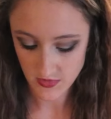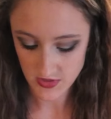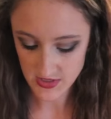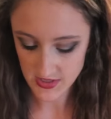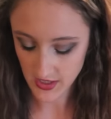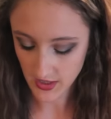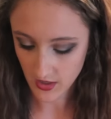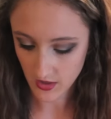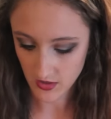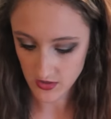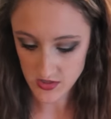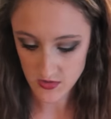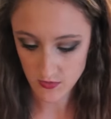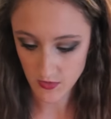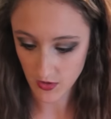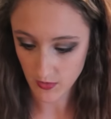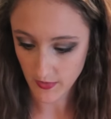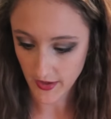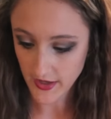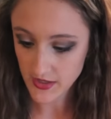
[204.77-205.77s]
It's like, it's a
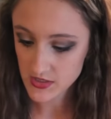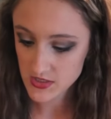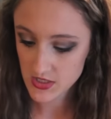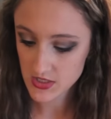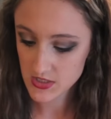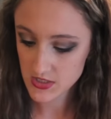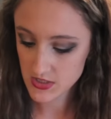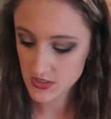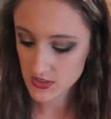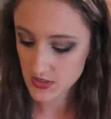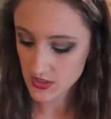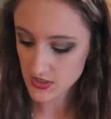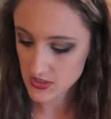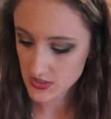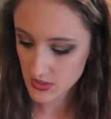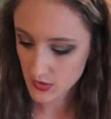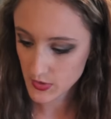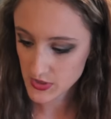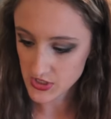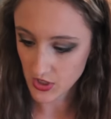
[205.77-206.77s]
romance. It's,
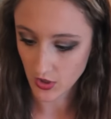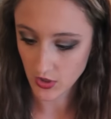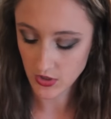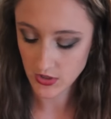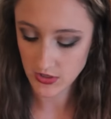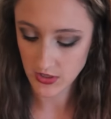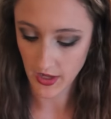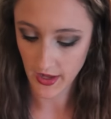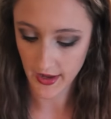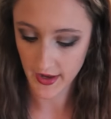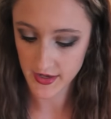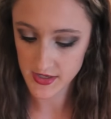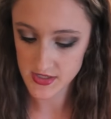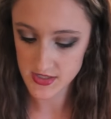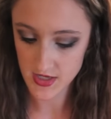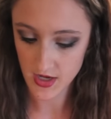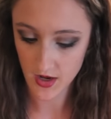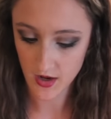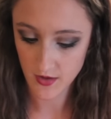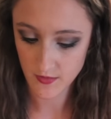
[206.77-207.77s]
it's new adult,
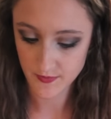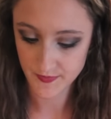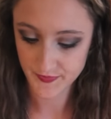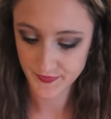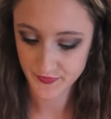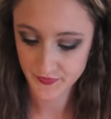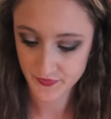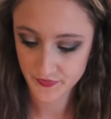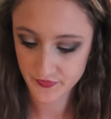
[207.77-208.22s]
and um...